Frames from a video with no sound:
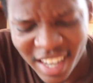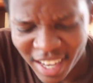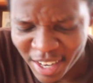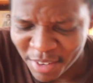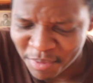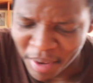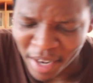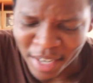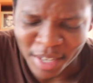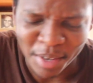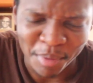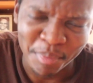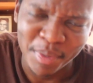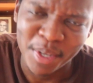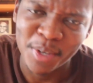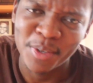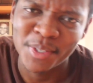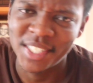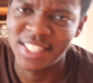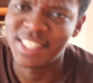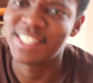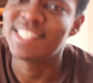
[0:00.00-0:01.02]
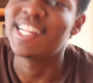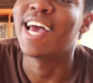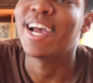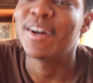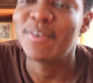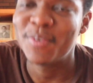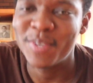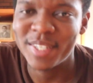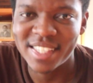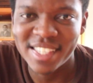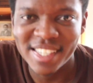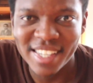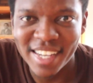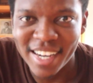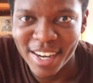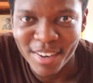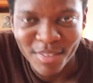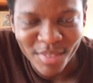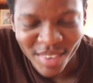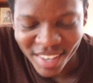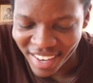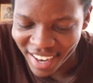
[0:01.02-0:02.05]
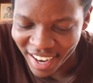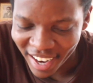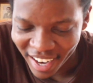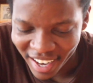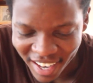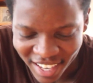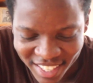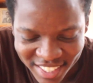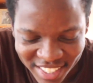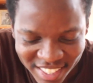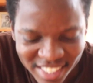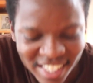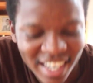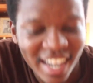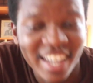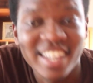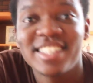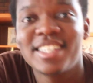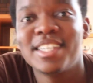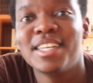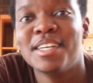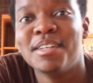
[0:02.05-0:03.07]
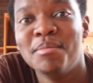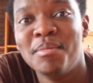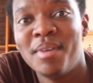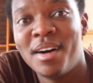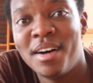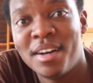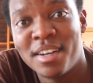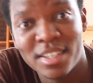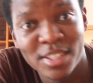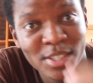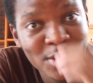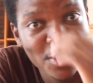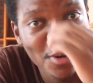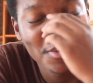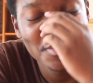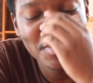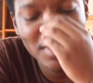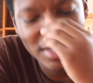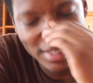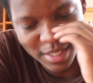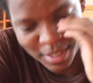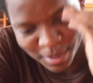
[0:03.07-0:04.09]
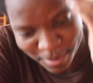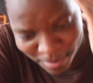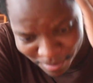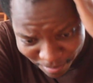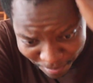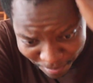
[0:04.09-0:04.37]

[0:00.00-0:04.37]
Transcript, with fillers: and Michael B was just like, "What's up?" Ah, oh, just like King Killmonger so much